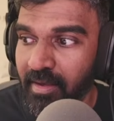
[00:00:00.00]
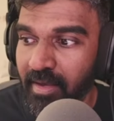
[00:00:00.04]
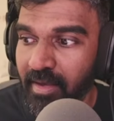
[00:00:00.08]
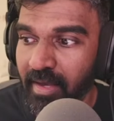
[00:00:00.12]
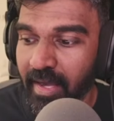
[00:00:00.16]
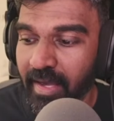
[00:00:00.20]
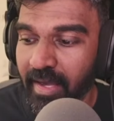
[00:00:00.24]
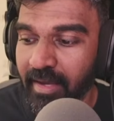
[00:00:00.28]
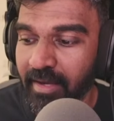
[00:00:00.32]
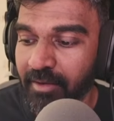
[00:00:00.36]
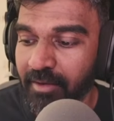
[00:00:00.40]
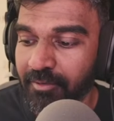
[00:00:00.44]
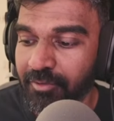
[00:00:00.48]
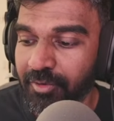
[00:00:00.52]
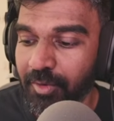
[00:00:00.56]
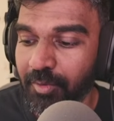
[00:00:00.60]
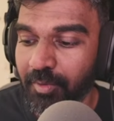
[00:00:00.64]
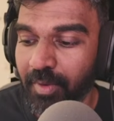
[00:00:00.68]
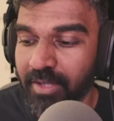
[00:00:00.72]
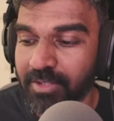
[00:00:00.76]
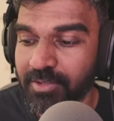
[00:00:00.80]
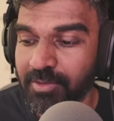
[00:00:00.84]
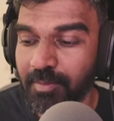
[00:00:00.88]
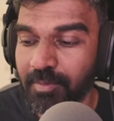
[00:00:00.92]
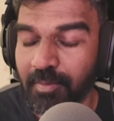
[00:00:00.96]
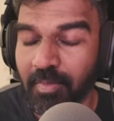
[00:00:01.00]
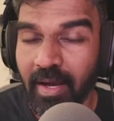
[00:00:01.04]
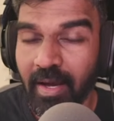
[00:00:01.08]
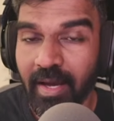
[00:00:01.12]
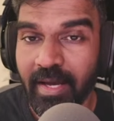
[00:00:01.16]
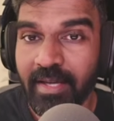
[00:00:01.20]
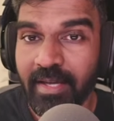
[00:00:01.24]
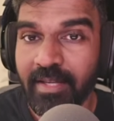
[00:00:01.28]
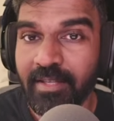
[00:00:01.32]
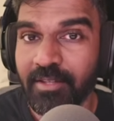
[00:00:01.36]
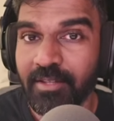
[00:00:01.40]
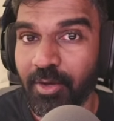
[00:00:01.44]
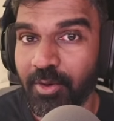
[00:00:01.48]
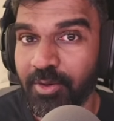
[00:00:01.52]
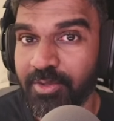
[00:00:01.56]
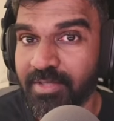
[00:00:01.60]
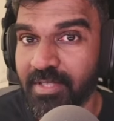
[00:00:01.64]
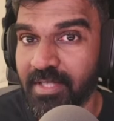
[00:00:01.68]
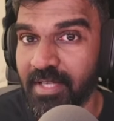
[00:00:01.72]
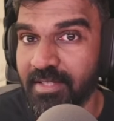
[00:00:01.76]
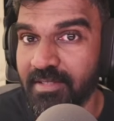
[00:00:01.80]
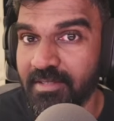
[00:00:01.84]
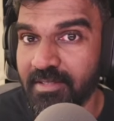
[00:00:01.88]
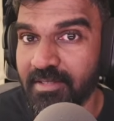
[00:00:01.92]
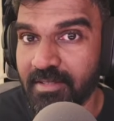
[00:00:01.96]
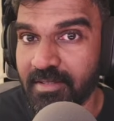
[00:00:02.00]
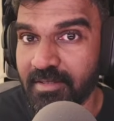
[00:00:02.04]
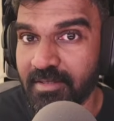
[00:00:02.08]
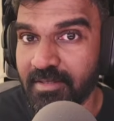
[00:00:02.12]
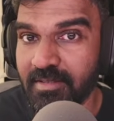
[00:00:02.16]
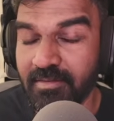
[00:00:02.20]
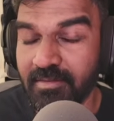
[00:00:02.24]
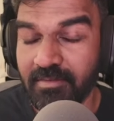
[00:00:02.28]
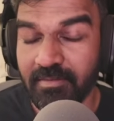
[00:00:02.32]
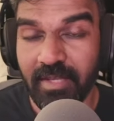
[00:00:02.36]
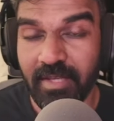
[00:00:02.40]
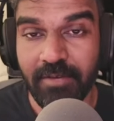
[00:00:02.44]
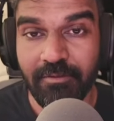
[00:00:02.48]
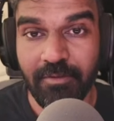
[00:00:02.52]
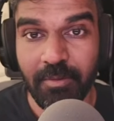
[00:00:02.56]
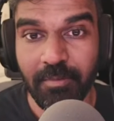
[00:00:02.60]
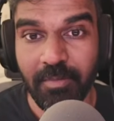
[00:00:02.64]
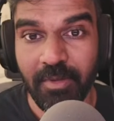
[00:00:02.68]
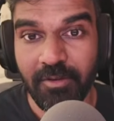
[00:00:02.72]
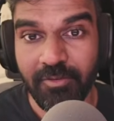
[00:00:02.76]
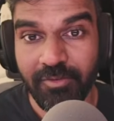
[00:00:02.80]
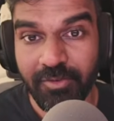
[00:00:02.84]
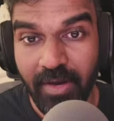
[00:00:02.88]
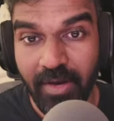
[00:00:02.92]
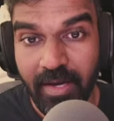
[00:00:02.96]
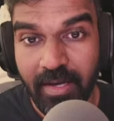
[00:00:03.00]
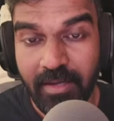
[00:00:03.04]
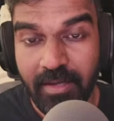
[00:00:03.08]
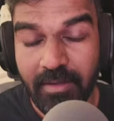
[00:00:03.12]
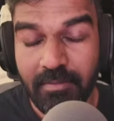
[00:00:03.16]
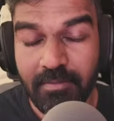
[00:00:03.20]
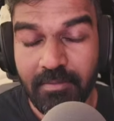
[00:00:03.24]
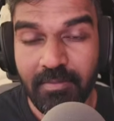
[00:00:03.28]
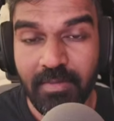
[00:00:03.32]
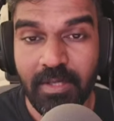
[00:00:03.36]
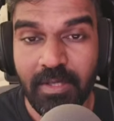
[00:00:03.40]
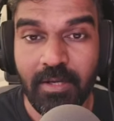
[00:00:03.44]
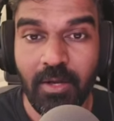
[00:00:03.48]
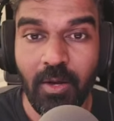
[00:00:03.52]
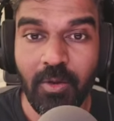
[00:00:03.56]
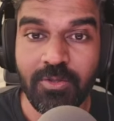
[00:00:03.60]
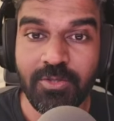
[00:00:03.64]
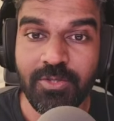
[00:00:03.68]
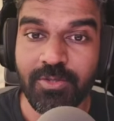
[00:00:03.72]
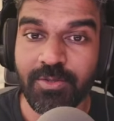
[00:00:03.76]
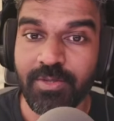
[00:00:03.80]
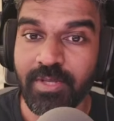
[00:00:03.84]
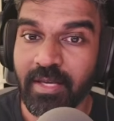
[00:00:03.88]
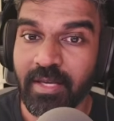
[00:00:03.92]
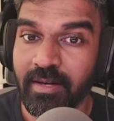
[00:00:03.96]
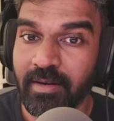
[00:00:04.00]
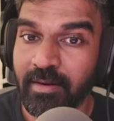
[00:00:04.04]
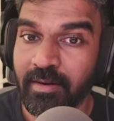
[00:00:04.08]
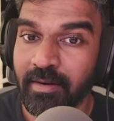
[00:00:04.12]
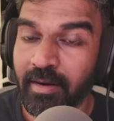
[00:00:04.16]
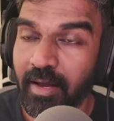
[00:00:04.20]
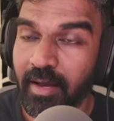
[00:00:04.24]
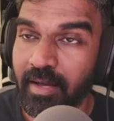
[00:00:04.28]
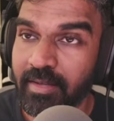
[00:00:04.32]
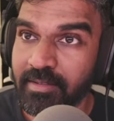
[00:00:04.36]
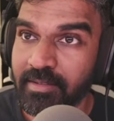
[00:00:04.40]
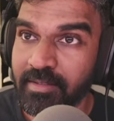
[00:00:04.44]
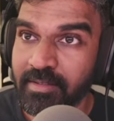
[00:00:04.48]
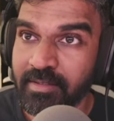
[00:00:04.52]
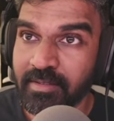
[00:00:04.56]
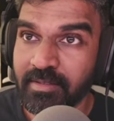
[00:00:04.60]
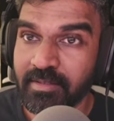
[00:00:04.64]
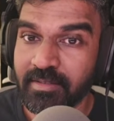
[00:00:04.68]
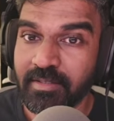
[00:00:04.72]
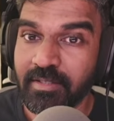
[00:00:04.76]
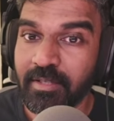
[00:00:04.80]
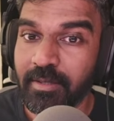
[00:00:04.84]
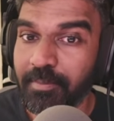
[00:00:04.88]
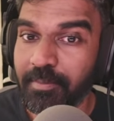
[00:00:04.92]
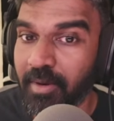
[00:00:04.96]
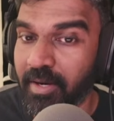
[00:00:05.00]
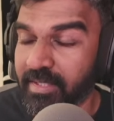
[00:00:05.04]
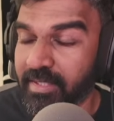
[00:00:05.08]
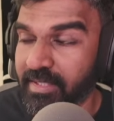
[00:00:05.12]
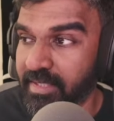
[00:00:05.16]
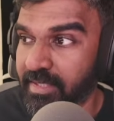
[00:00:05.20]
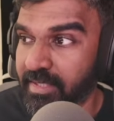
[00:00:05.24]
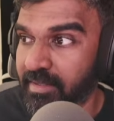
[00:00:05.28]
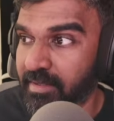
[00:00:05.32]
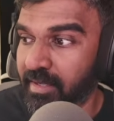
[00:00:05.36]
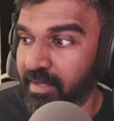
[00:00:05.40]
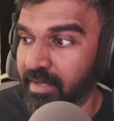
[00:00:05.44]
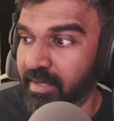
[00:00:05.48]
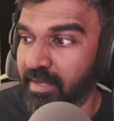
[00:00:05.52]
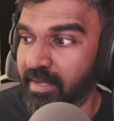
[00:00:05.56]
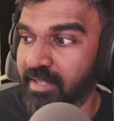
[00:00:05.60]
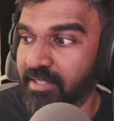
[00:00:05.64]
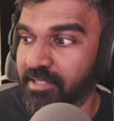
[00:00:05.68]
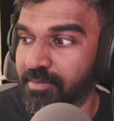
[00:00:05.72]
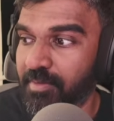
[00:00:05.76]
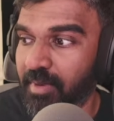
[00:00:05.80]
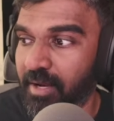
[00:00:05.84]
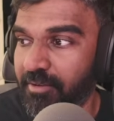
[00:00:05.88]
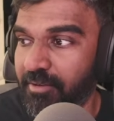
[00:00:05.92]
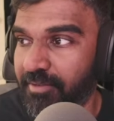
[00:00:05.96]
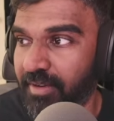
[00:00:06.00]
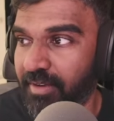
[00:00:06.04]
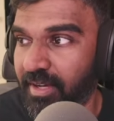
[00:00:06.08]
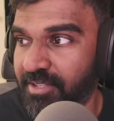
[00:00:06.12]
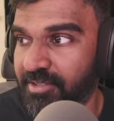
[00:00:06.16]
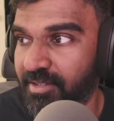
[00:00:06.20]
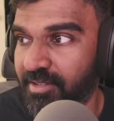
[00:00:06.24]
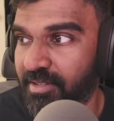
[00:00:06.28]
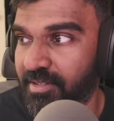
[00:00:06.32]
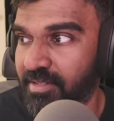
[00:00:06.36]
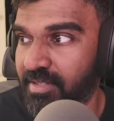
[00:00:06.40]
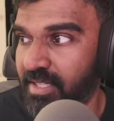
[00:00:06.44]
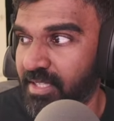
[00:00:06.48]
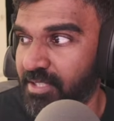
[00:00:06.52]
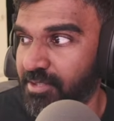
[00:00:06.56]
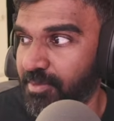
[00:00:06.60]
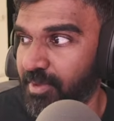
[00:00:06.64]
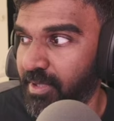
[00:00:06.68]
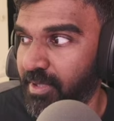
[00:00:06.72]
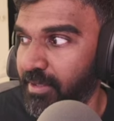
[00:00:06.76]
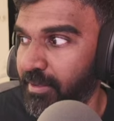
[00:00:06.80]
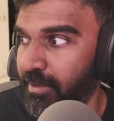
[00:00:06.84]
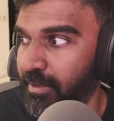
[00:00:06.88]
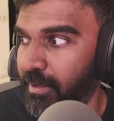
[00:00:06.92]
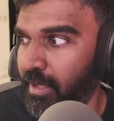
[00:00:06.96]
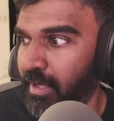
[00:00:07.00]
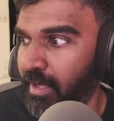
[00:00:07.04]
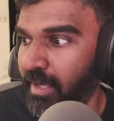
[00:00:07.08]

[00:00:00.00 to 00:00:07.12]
And if you were to buy those lenses, they will be fine. But also there are other third-party lens manufacturers as well.